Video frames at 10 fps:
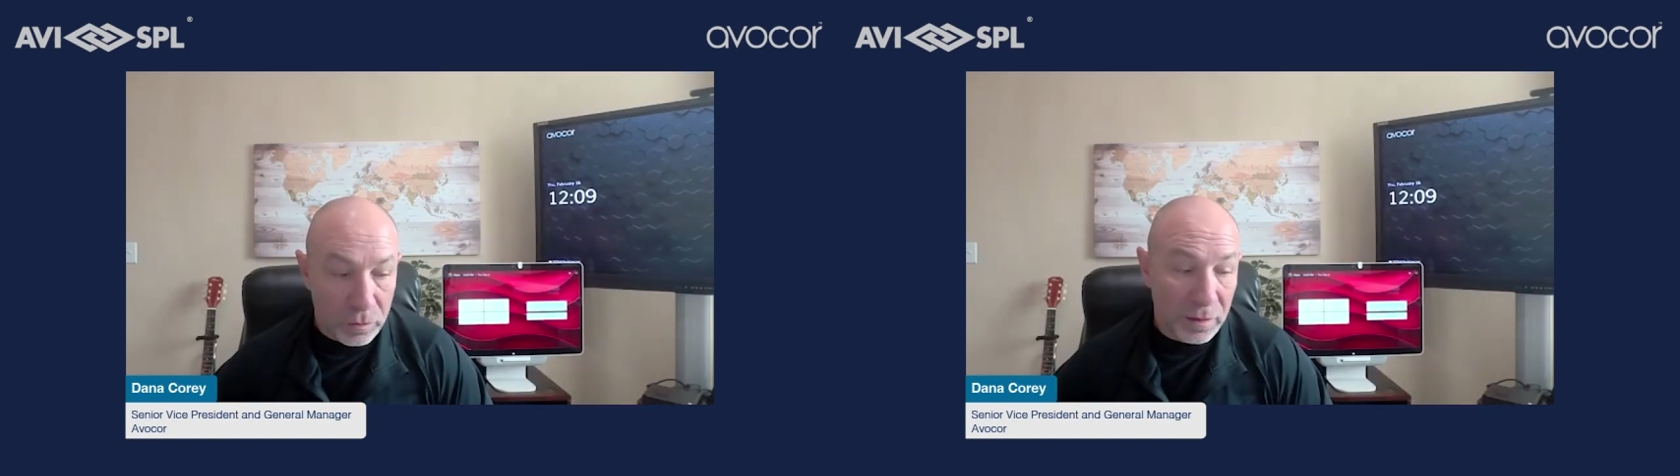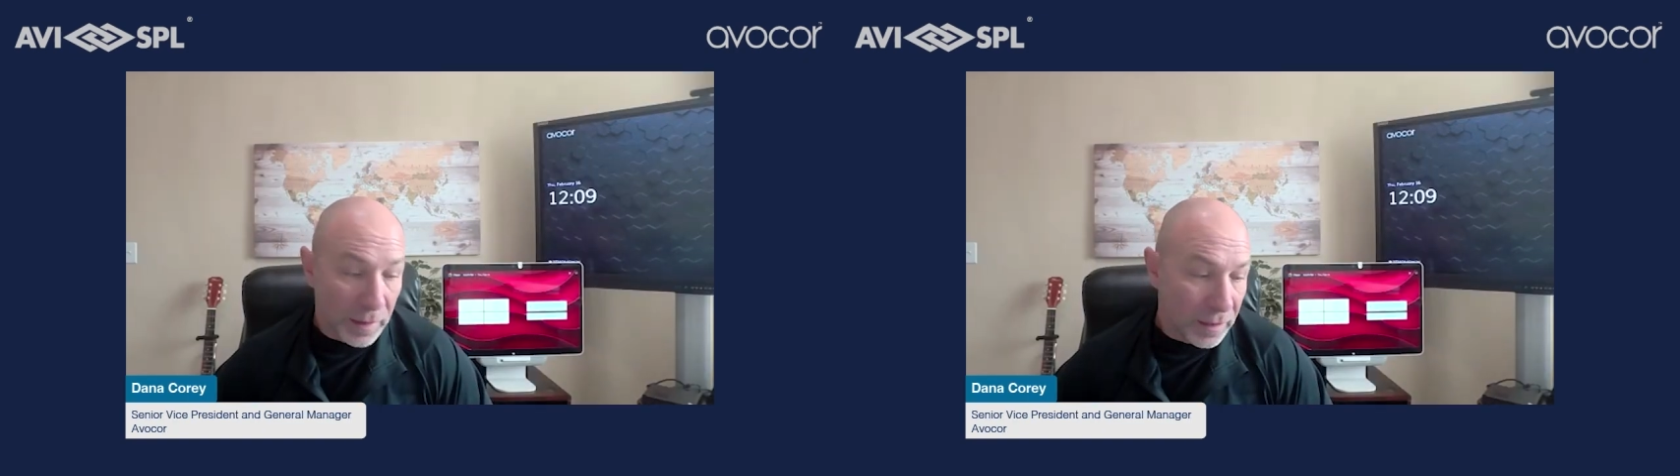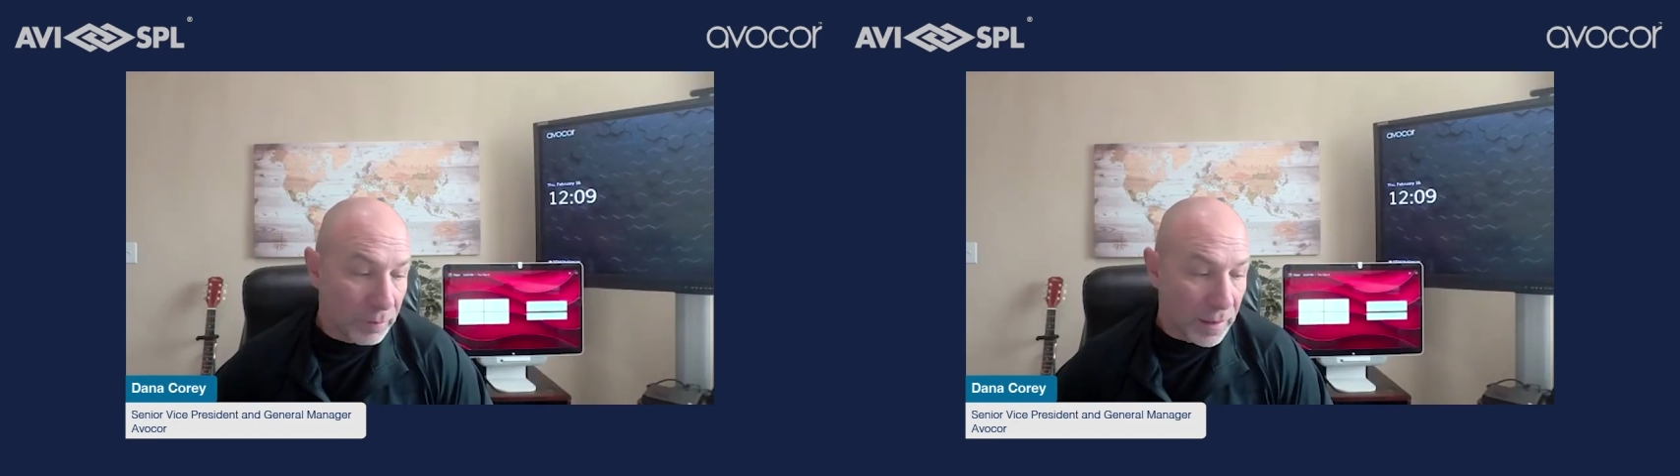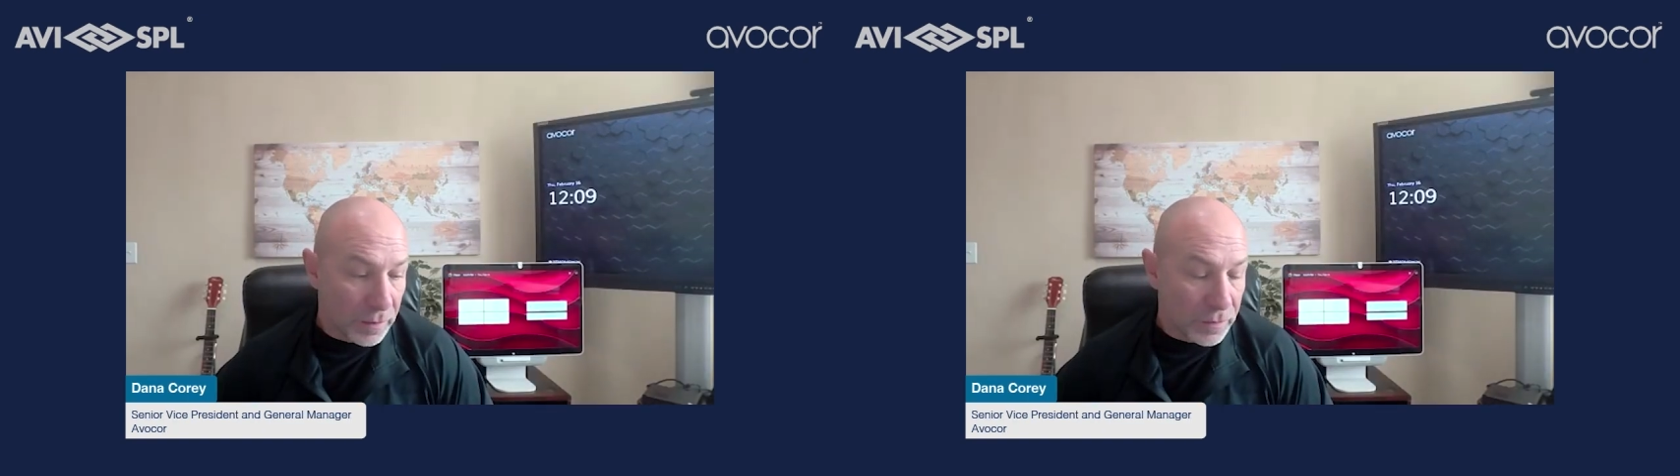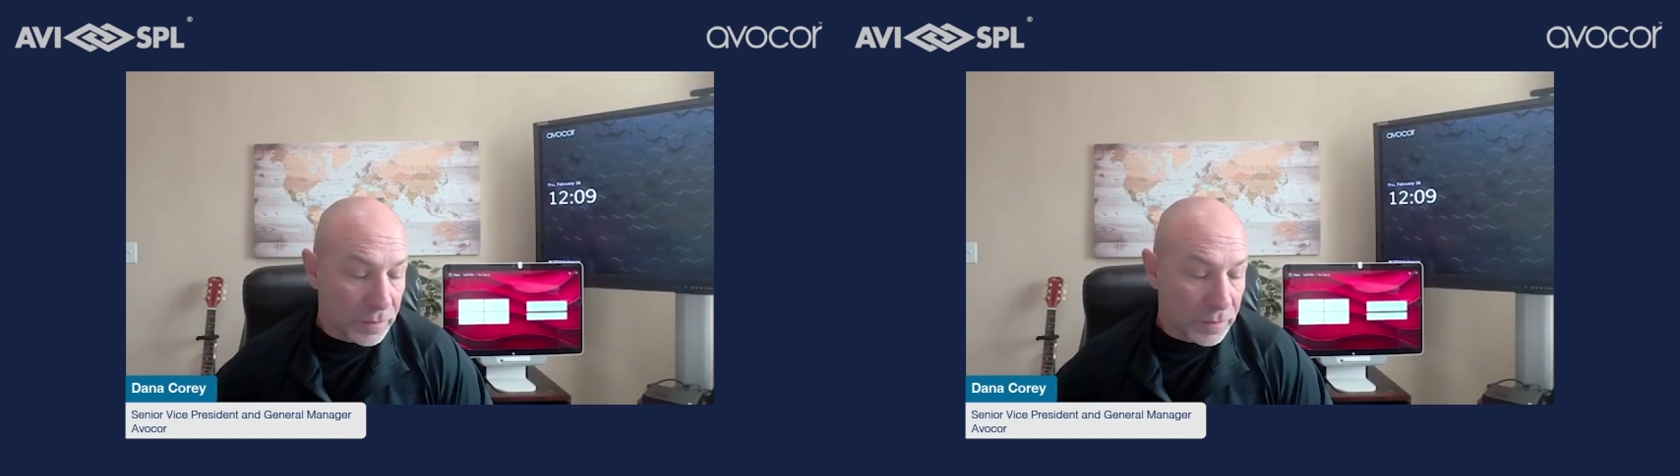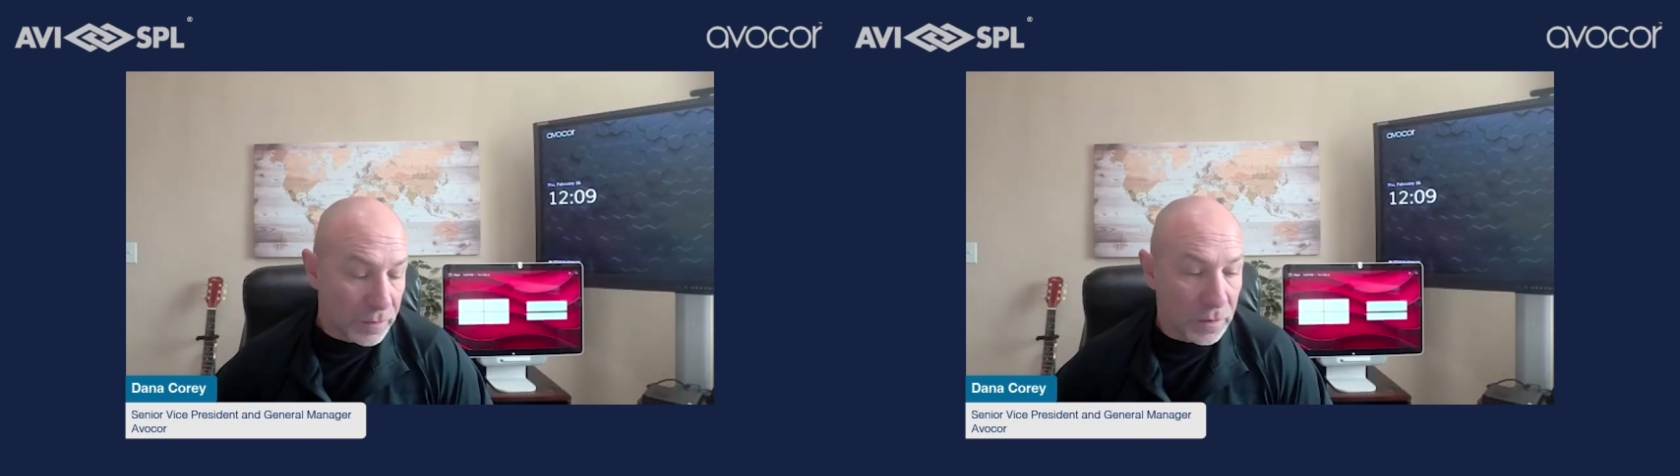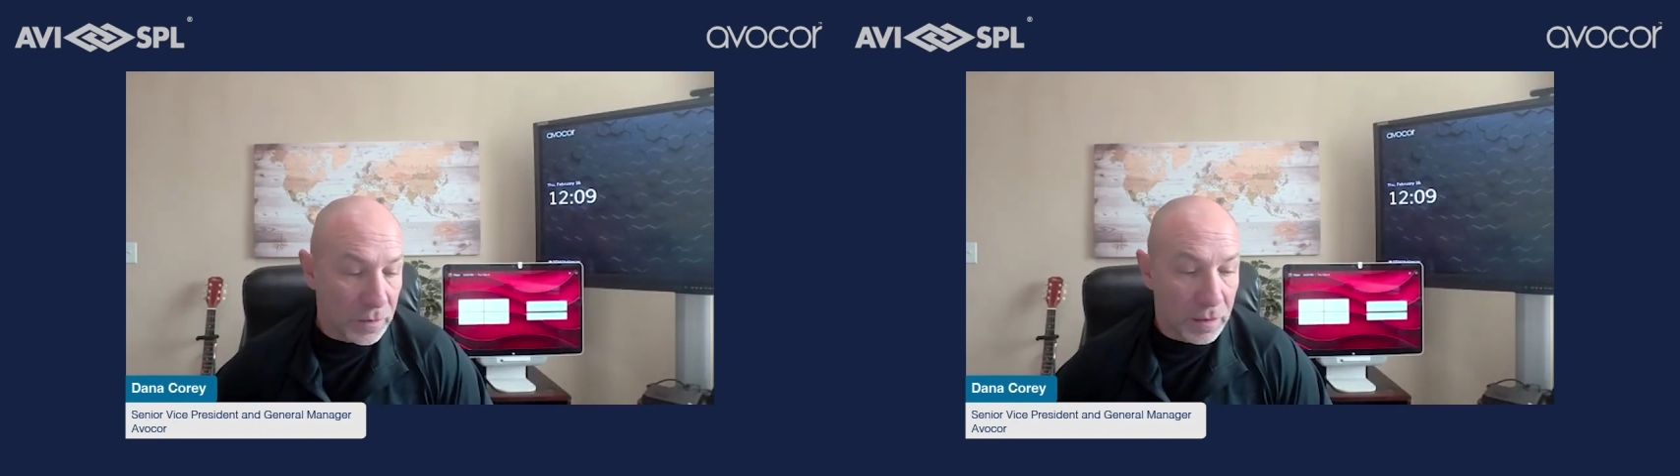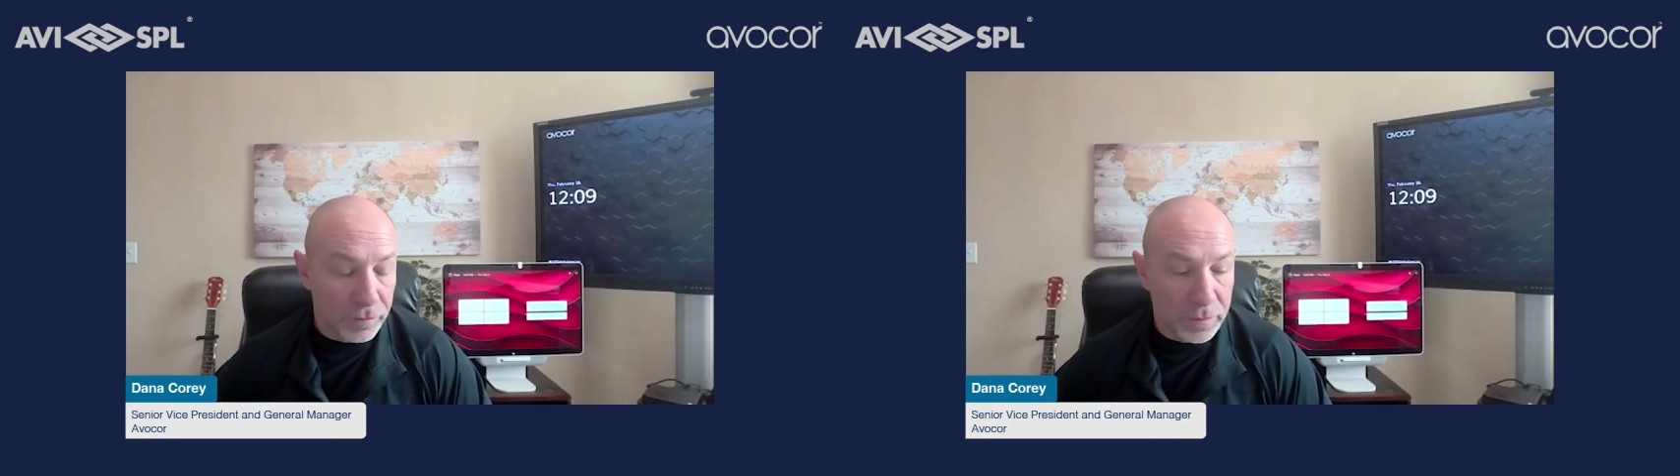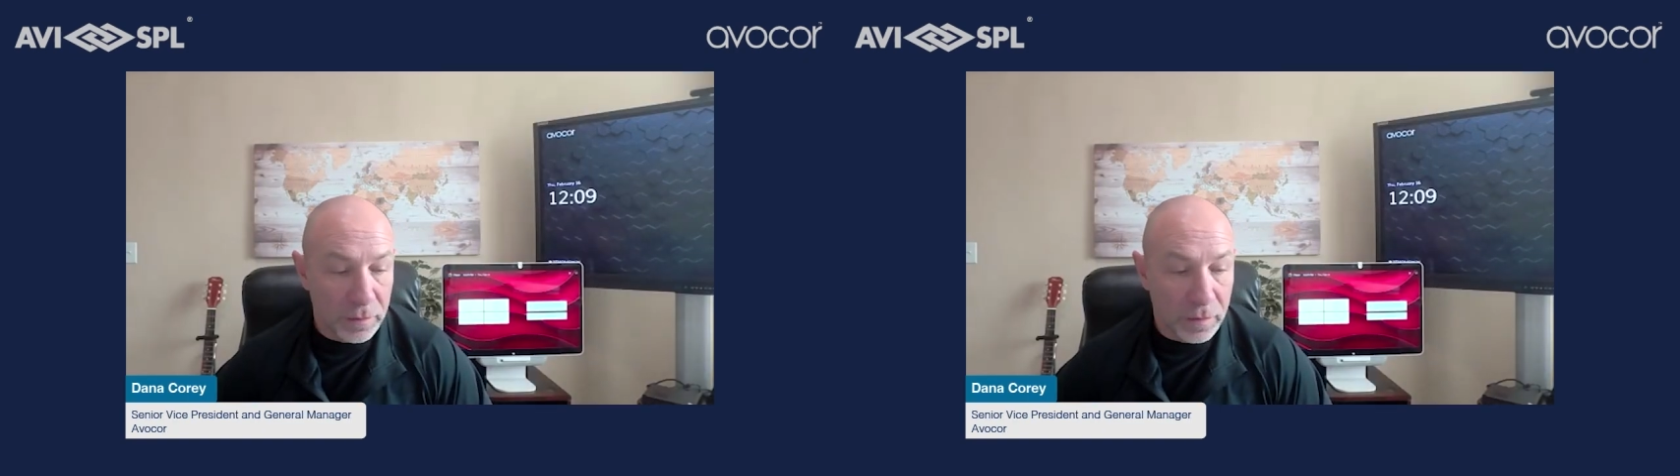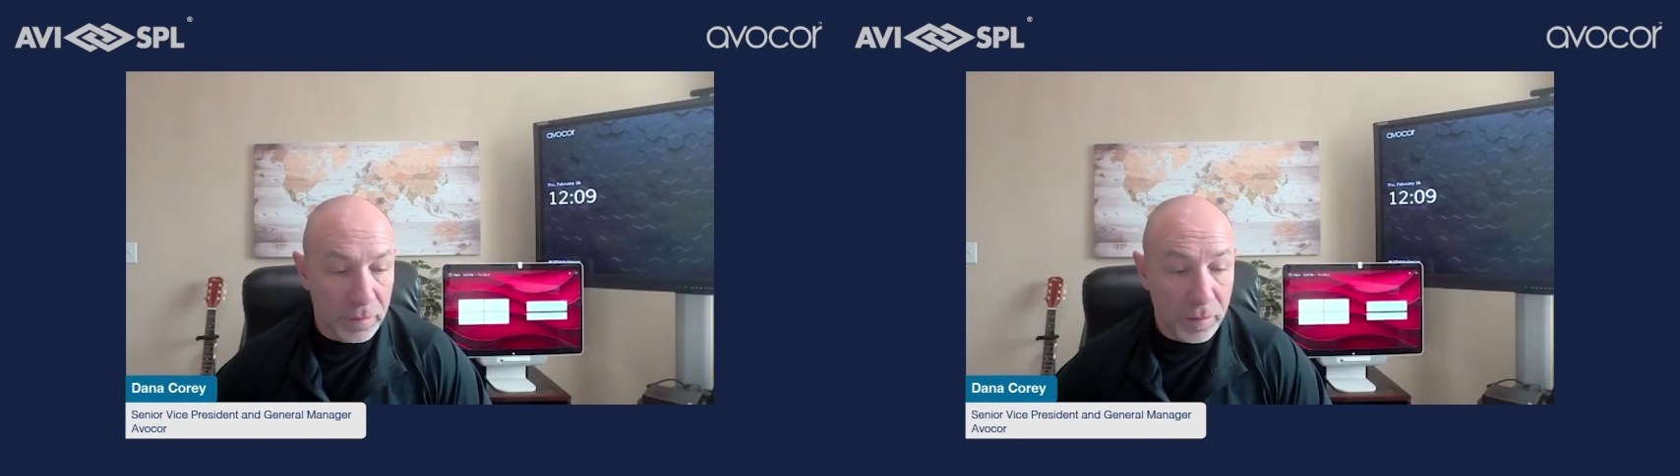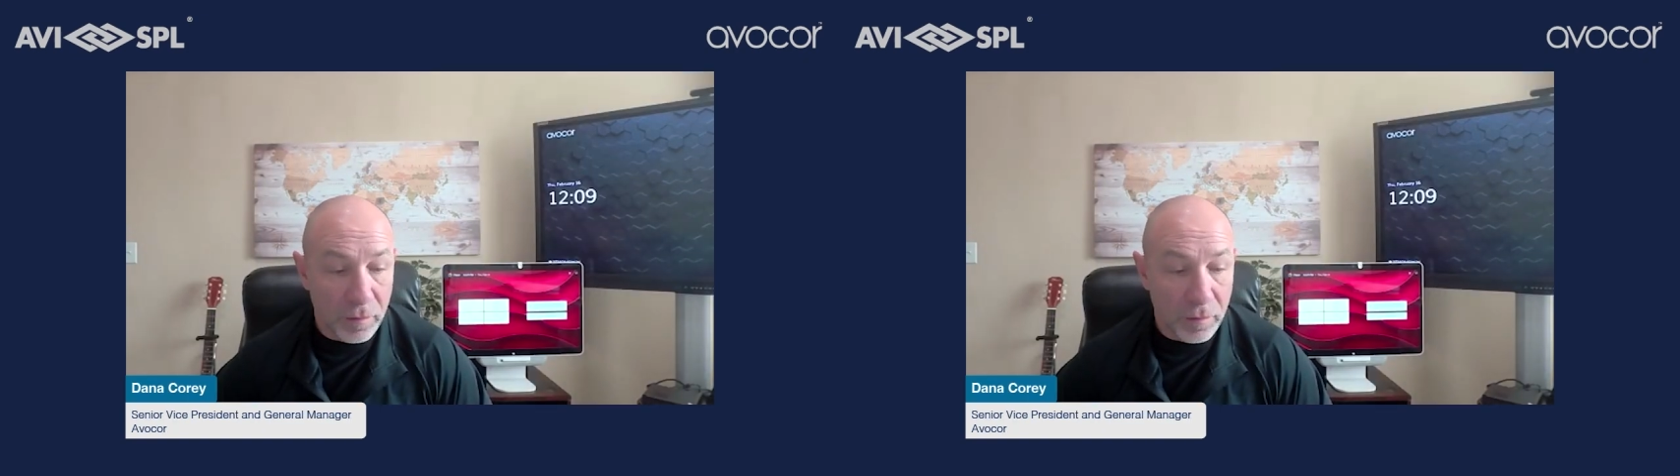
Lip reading: like a Microsoft,